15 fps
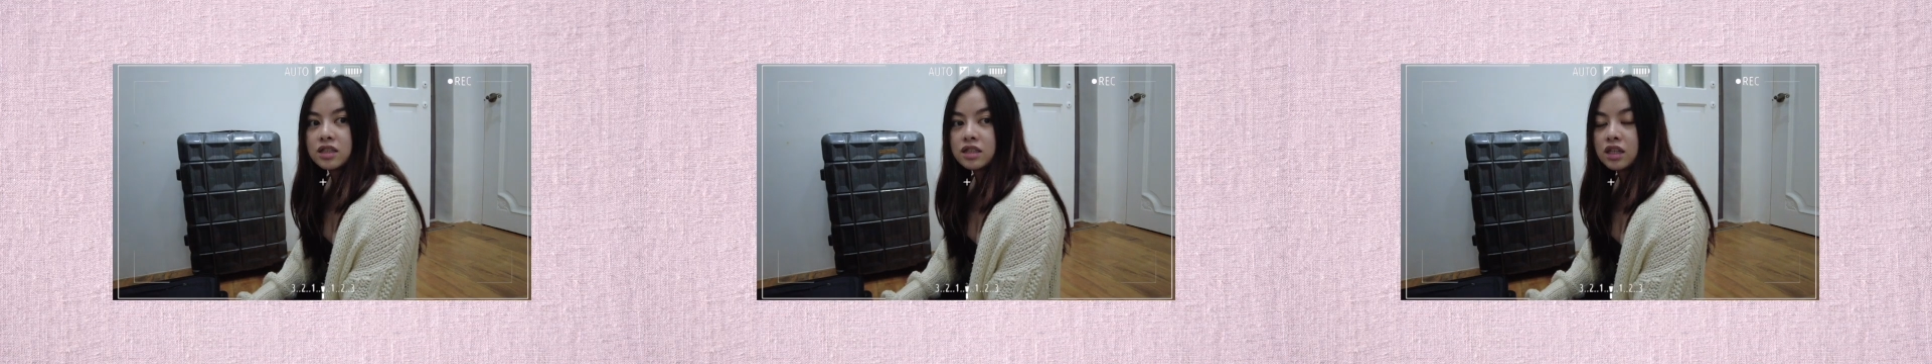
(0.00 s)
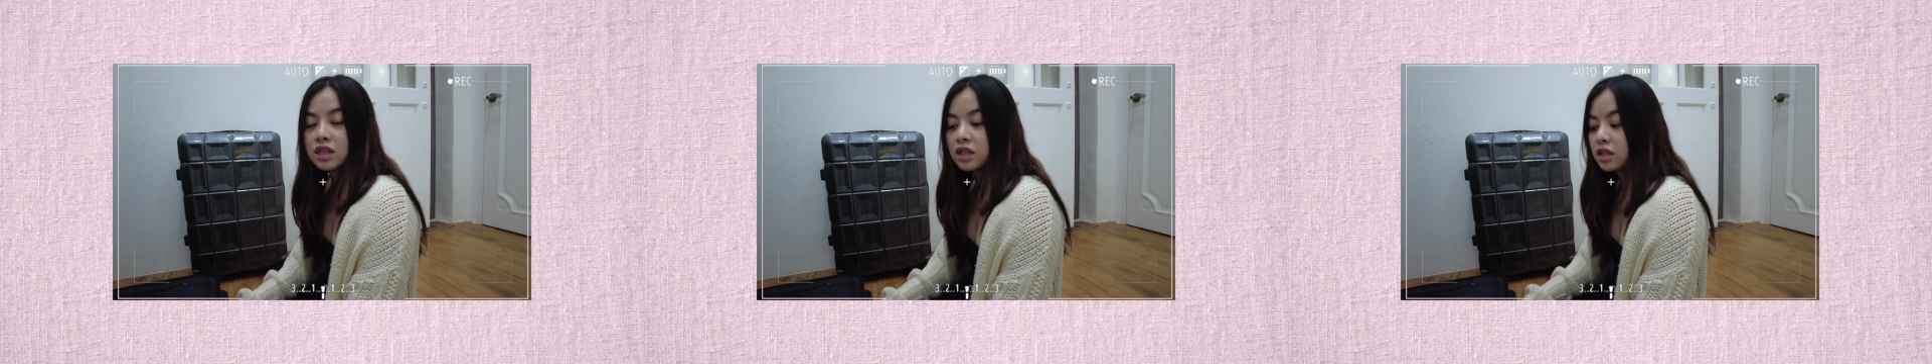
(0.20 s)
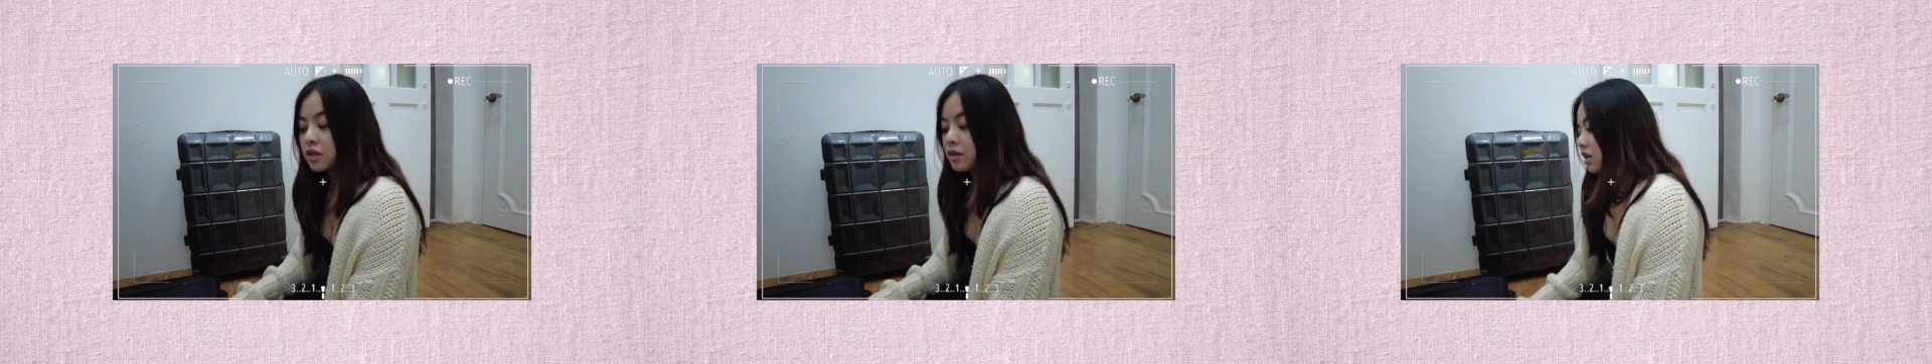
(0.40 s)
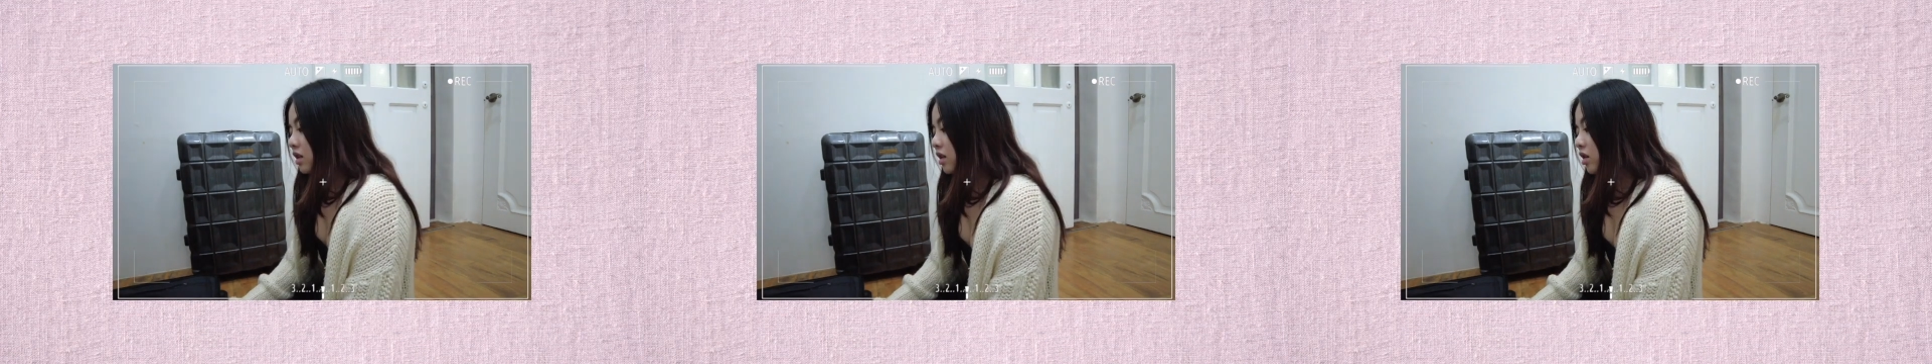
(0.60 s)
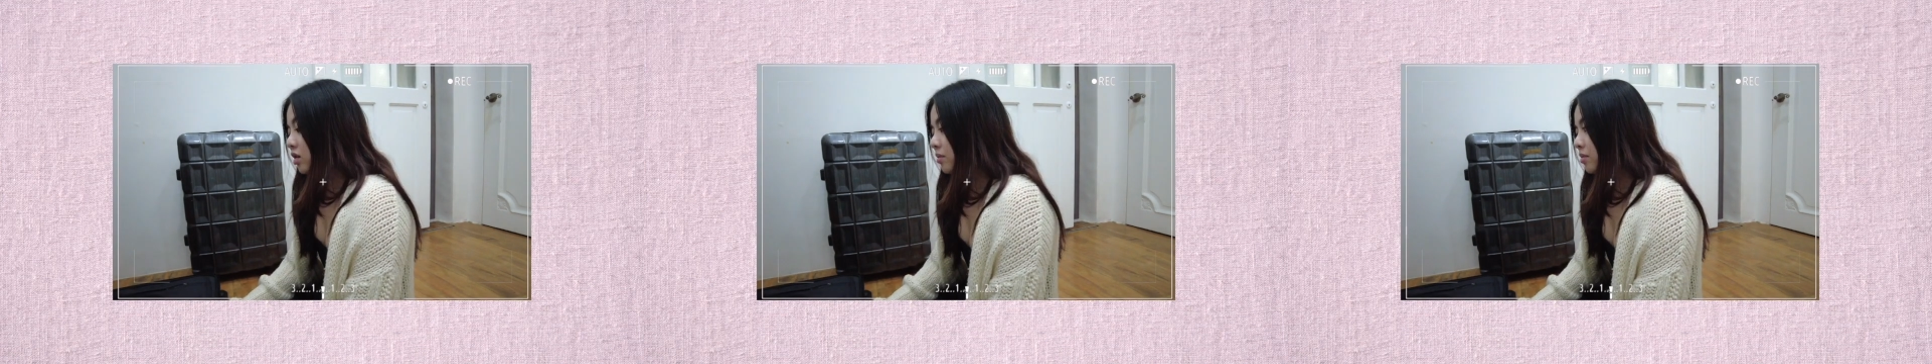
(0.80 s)
sa
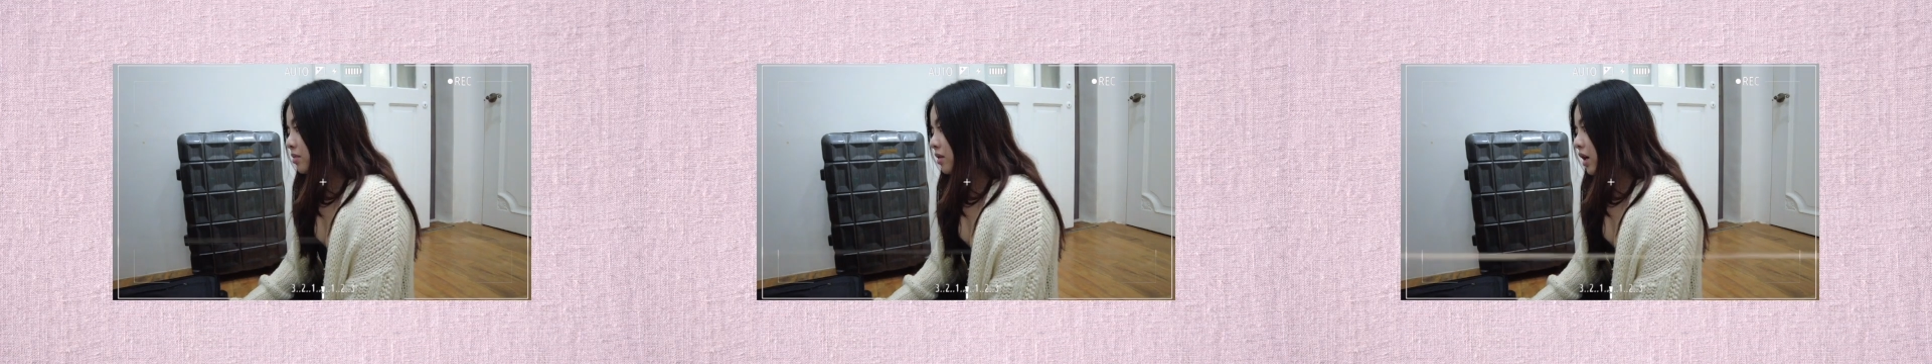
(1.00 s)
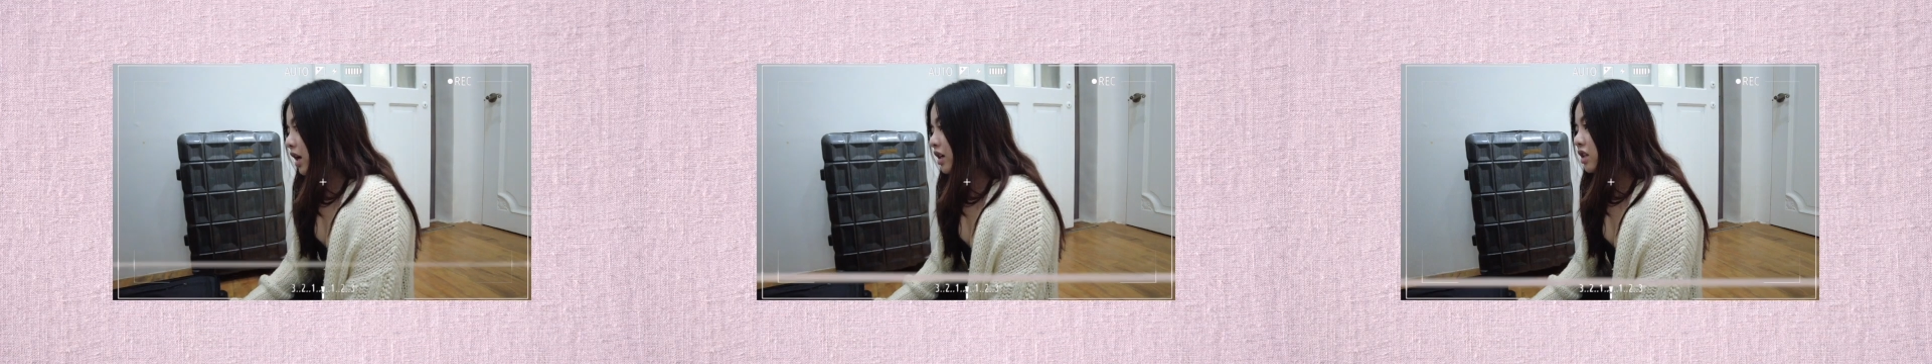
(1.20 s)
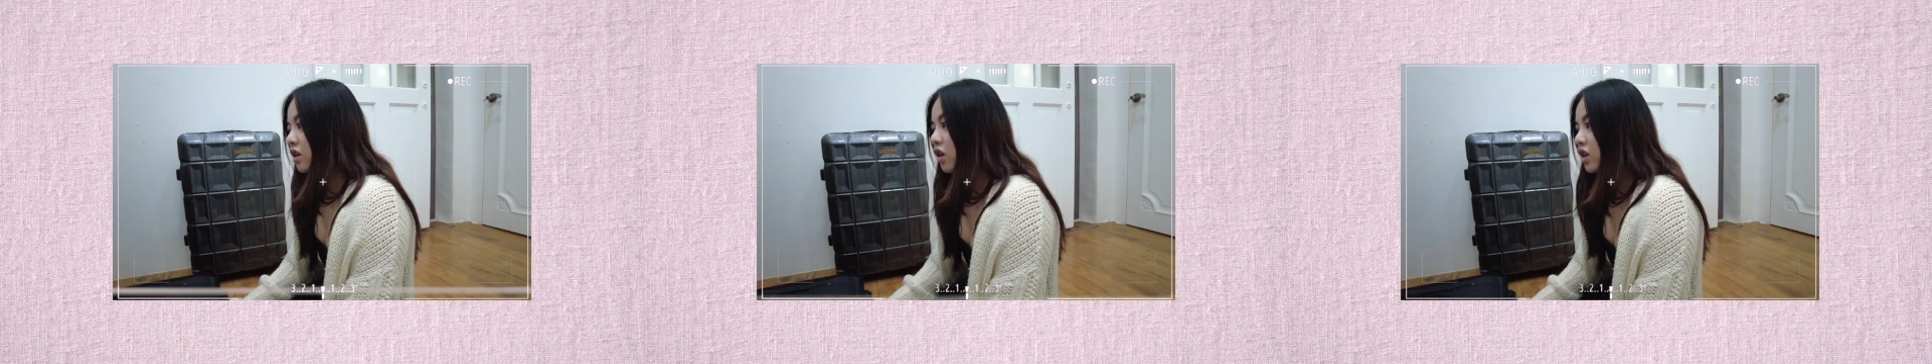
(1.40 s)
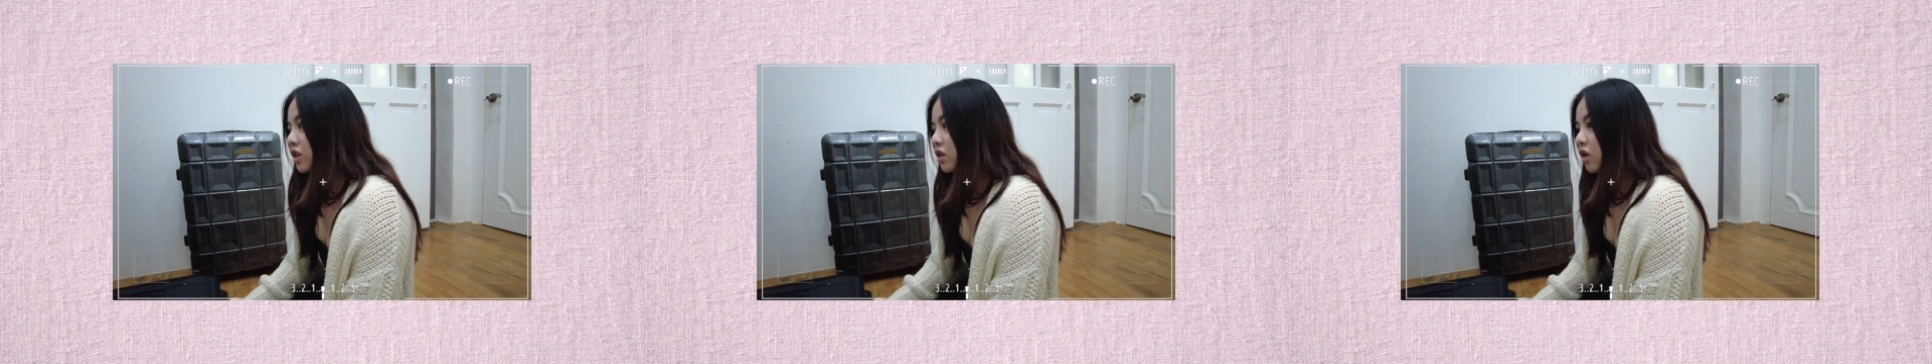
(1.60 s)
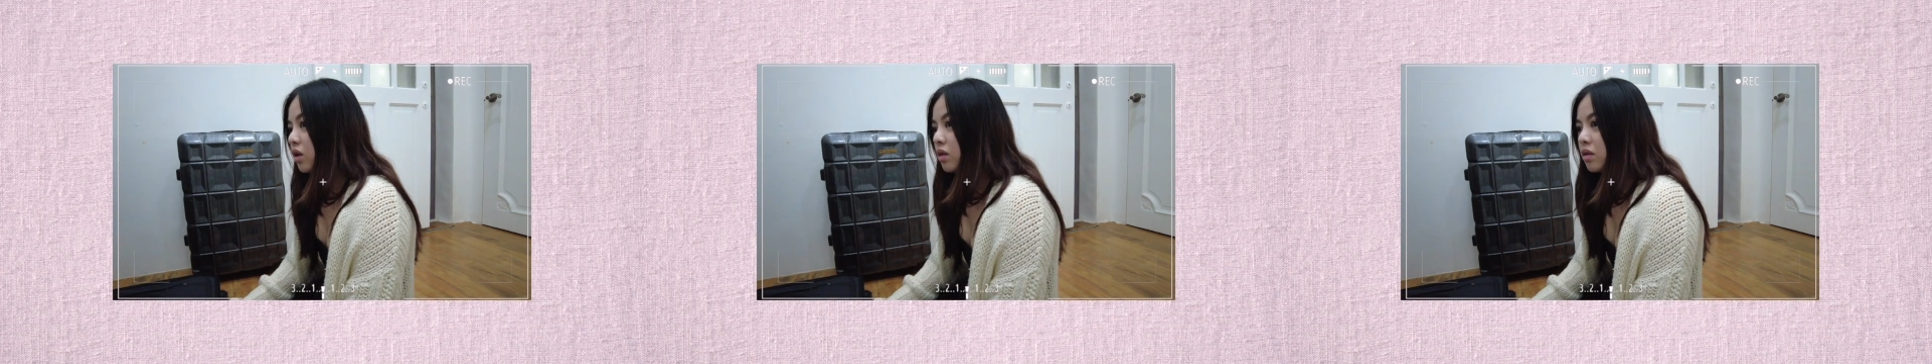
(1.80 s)

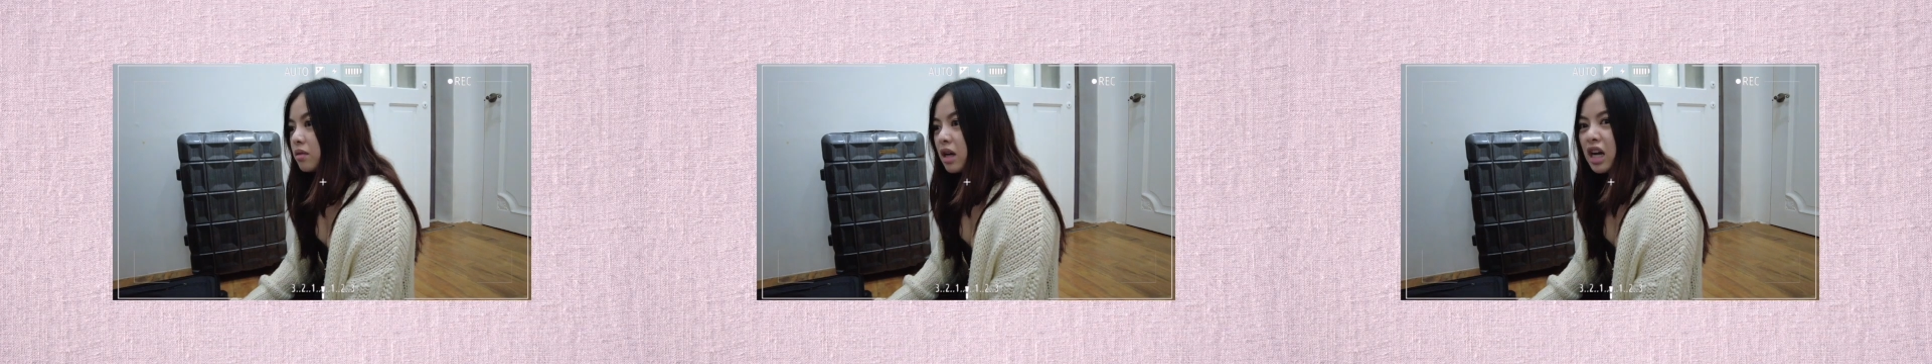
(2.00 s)
carry-on ko.